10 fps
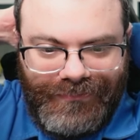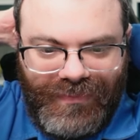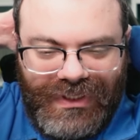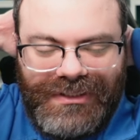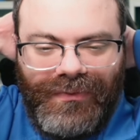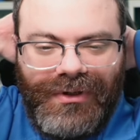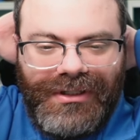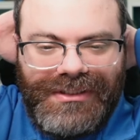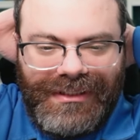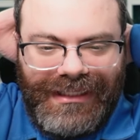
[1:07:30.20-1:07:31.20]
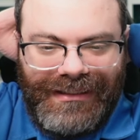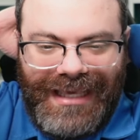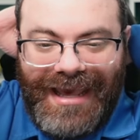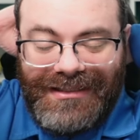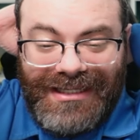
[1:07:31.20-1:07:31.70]
just words and
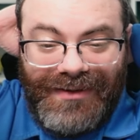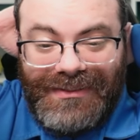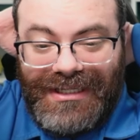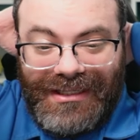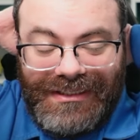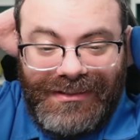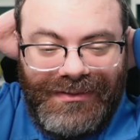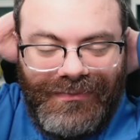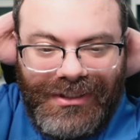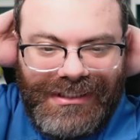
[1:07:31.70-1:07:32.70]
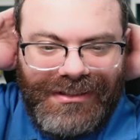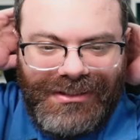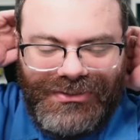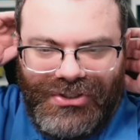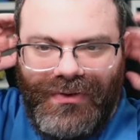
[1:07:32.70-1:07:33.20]
cacti was nasty too. Words that
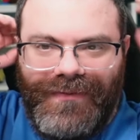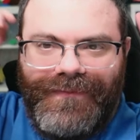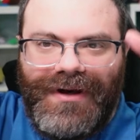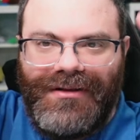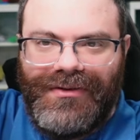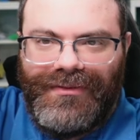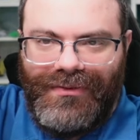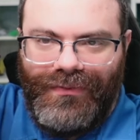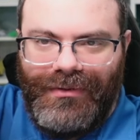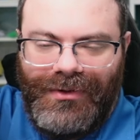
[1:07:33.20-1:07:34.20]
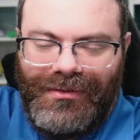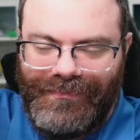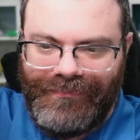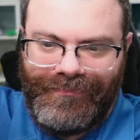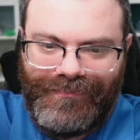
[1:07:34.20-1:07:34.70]
just don't follow the
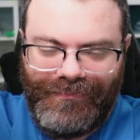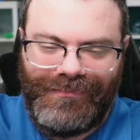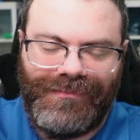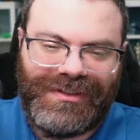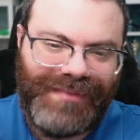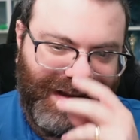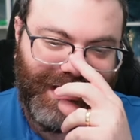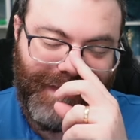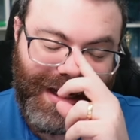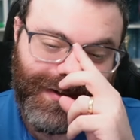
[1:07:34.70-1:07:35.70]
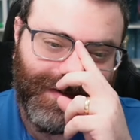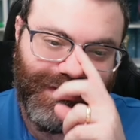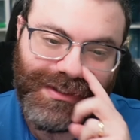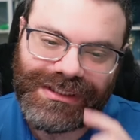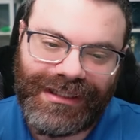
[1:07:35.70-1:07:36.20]
normal spelling pattern are
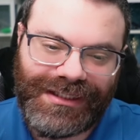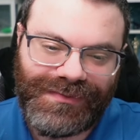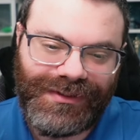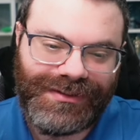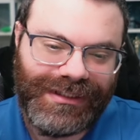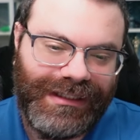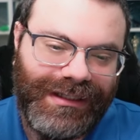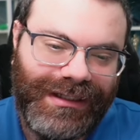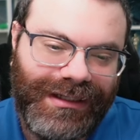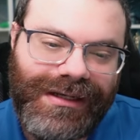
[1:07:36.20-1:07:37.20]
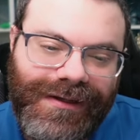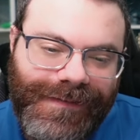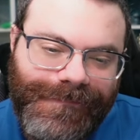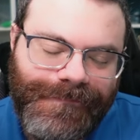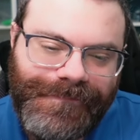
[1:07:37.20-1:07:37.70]
always the last ones.
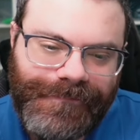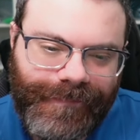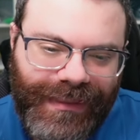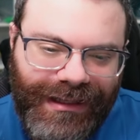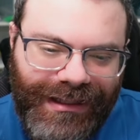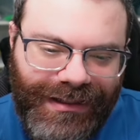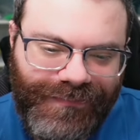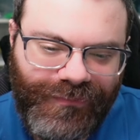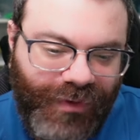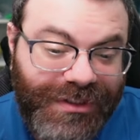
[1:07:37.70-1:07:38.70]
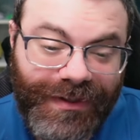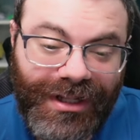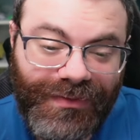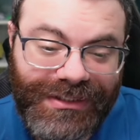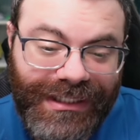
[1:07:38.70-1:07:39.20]
Um,
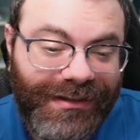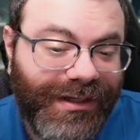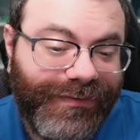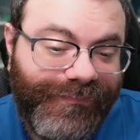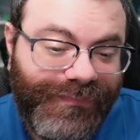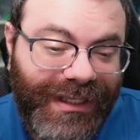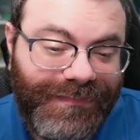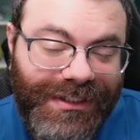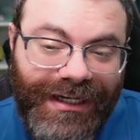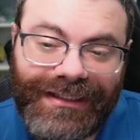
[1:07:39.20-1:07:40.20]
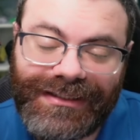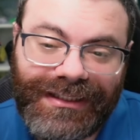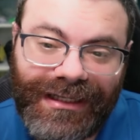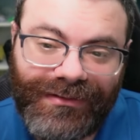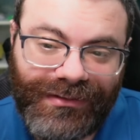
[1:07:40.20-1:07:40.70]
whatchamacallit was neat though. I'm sorry I didn't
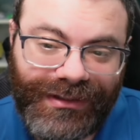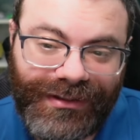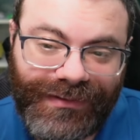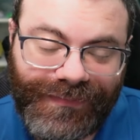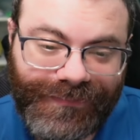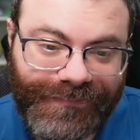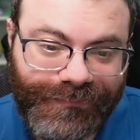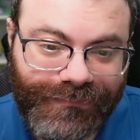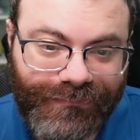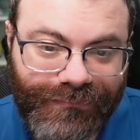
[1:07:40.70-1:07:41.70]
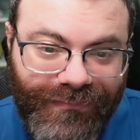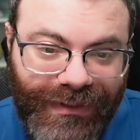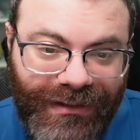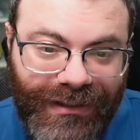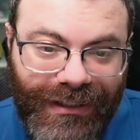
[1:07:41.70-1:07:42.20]
see that earlier.
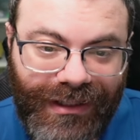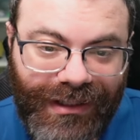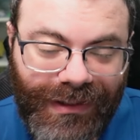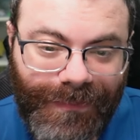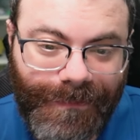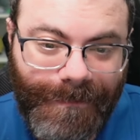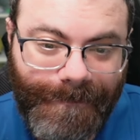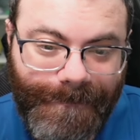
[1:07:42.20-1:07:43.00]
Um,